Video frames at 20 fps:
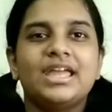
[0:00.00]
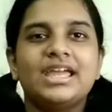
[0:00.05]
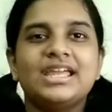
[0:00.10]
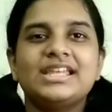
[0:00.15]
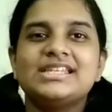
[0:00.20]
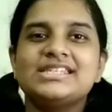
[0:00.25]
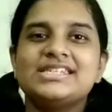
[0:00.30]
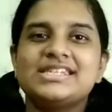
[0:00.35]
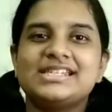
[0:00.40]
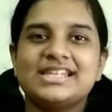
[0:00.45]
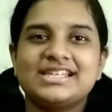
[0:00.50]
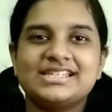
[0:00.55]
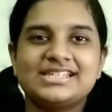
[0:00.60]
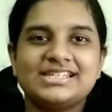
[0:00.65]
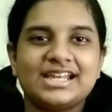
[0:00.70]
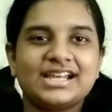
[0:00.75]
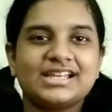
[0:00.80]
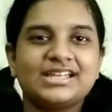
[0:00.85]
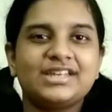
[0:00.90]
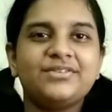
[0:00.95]
It is an
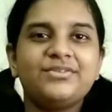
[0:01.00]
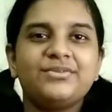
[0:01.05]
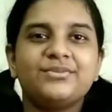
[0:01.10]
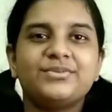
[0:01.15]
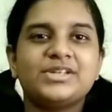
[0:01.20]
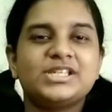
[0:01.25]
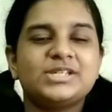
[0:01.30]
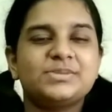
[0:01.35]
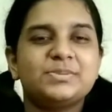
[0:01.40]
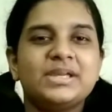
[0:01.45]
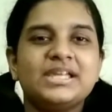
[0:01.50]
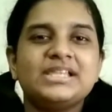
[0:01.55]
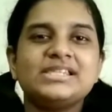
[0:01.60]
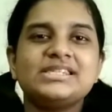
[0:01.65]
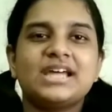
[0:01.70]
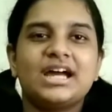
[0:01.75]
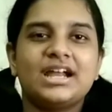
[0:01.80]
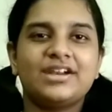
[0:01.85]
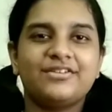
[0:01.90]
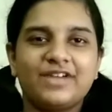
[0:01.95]
adjective which
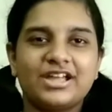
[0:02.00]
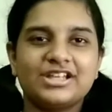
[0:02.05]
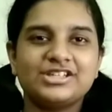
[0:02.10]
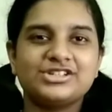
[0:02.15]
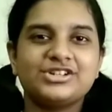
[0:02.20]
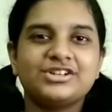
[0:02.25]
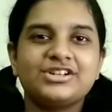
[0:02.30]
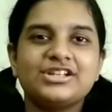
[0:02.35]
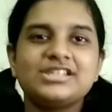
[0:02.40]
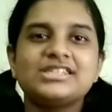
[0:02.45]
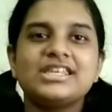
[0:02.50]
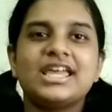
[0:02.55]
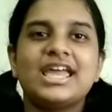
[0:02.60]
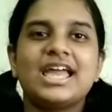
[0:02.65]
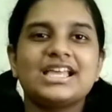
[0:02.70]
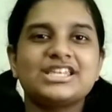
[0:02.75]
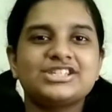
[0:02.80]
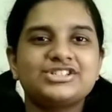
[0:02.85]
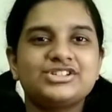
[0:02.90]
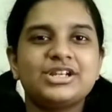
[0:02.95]
means adventurous,
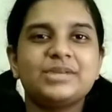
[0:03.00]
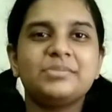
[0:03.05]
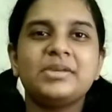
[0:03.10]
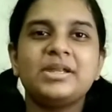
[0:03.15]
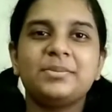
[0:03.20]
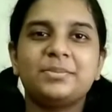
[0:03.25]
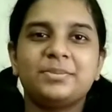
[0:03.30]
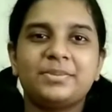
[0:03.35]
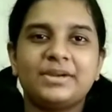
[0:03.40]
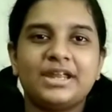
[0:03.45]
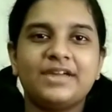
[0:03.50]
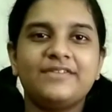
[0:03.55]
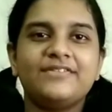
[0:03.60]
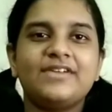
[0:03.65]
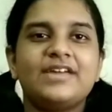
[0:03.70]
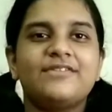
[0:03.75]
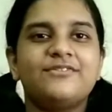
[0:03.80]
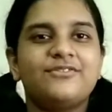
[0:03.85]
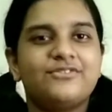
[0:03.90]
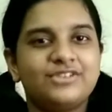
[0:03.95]
extremely
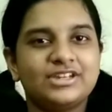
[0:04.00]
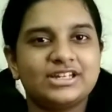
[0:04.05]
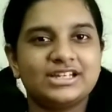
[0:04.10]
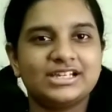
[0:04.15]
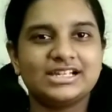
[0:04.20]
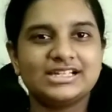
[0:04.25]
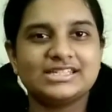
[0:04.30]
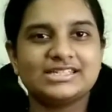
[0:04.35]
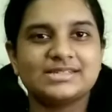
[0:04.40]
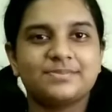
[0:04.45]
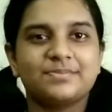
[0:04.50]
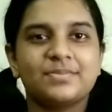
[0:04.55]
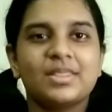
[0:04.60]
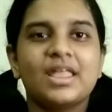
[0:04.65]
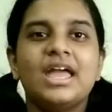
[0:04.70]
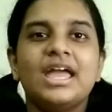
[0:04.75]
brave and fearless.